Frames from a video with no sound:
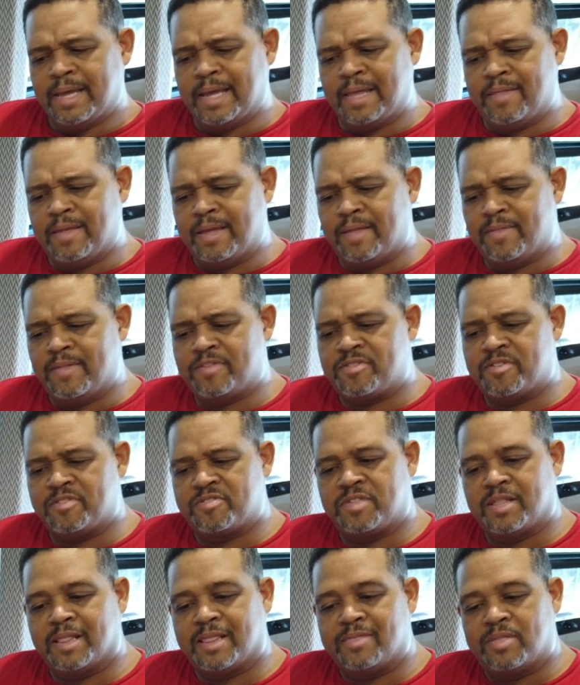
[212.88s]
And then this
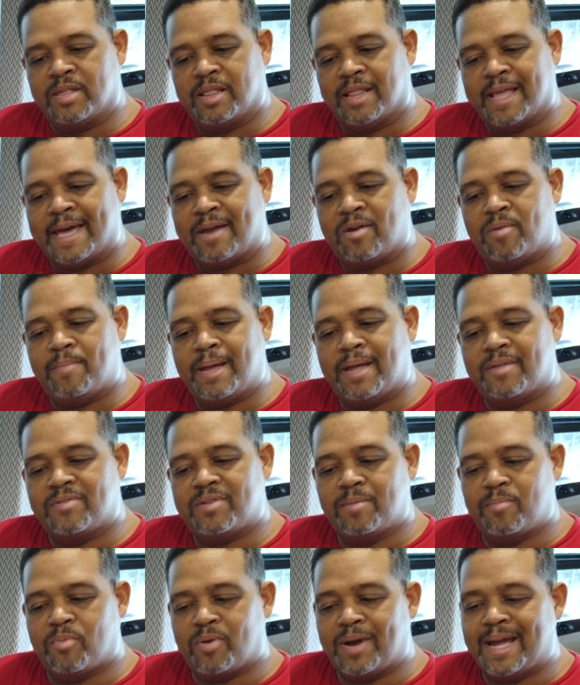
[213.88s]
is the ladder
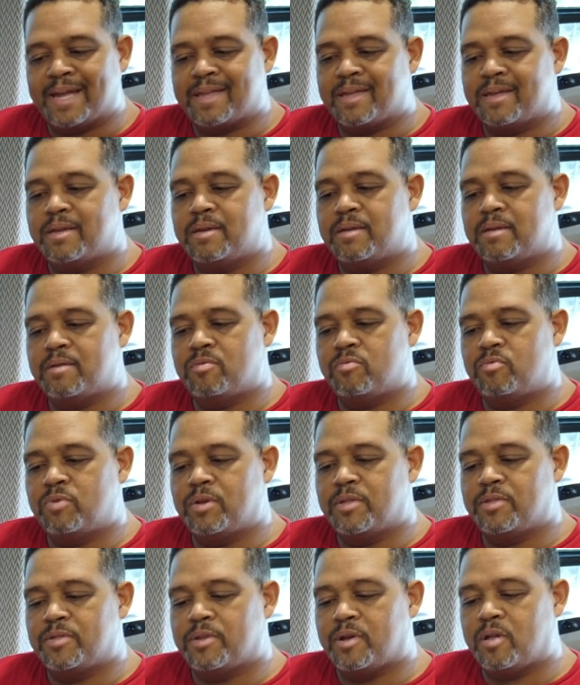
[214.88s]
mounting bracket
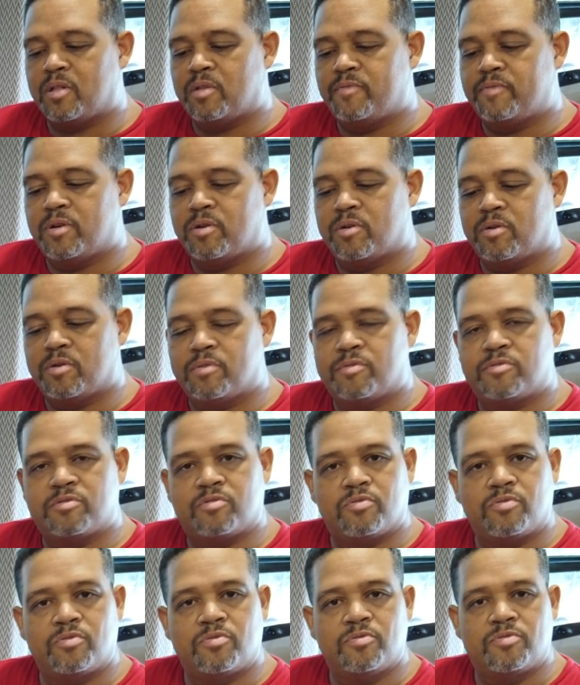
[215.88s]
with all of your
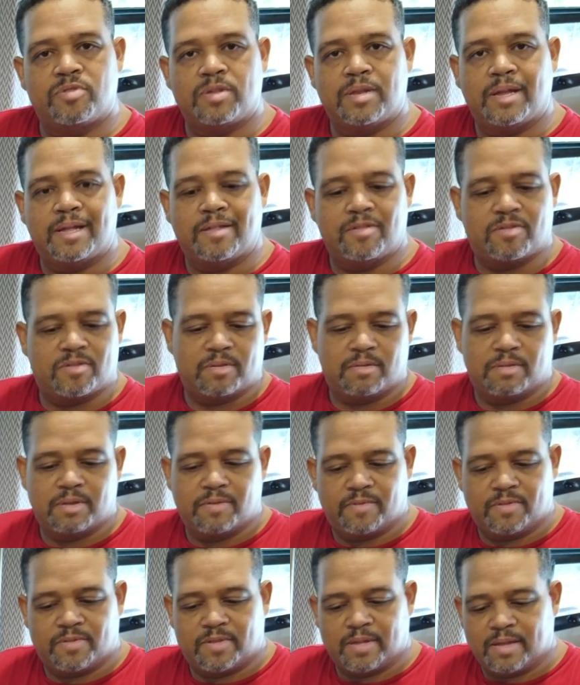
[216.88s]
screws and nuts and
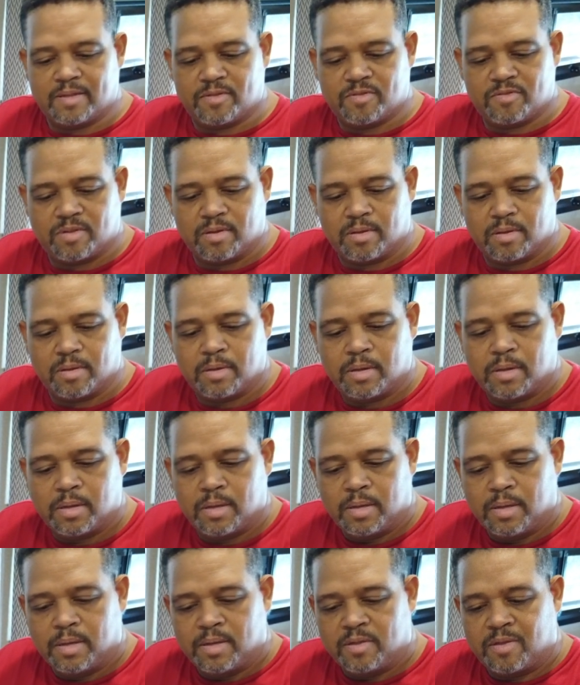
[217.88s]
different things to
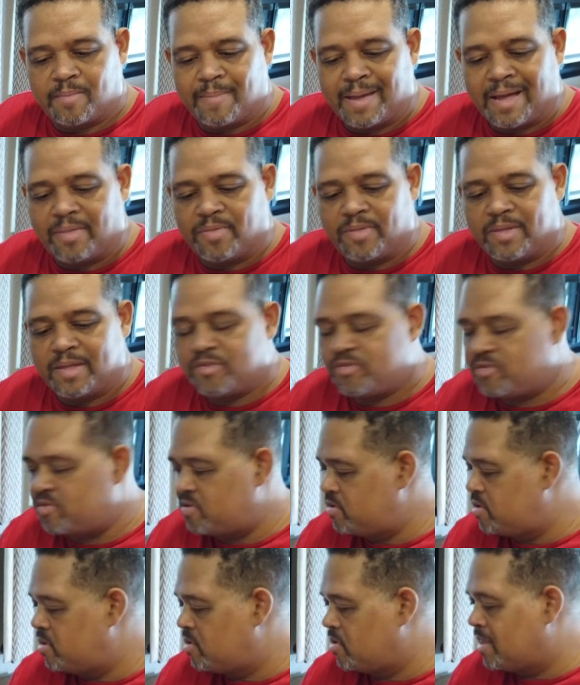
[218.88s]
mount this
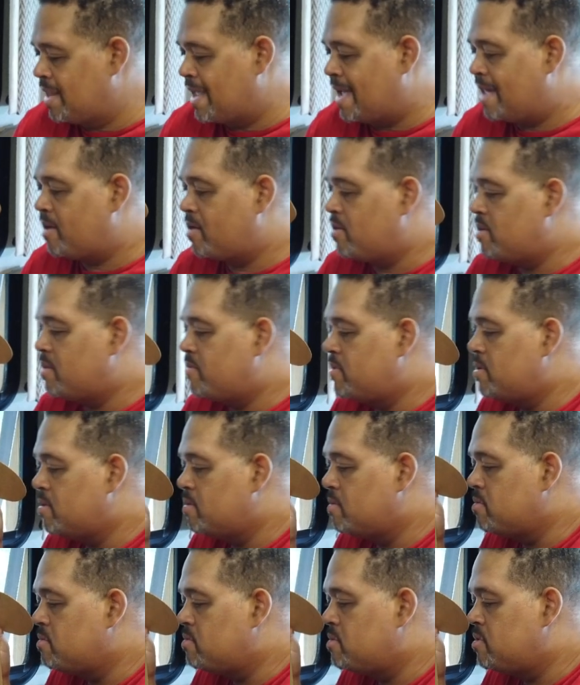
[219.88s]
to your ladder if
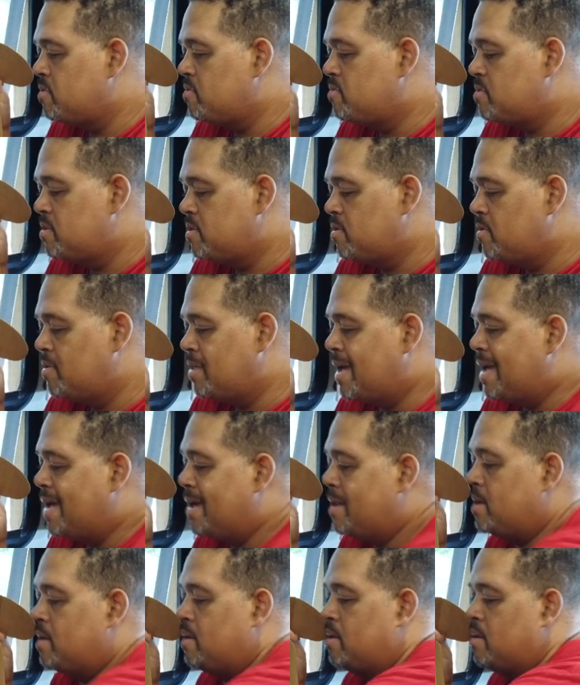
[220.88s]
you choose to do
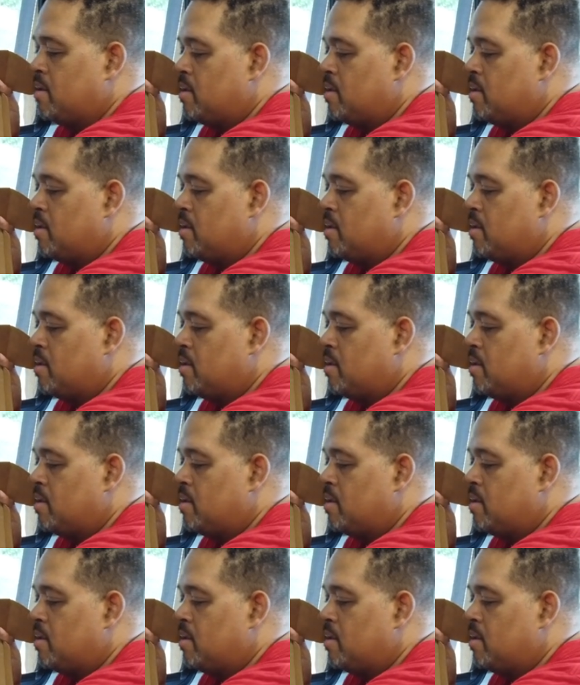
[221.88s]
that.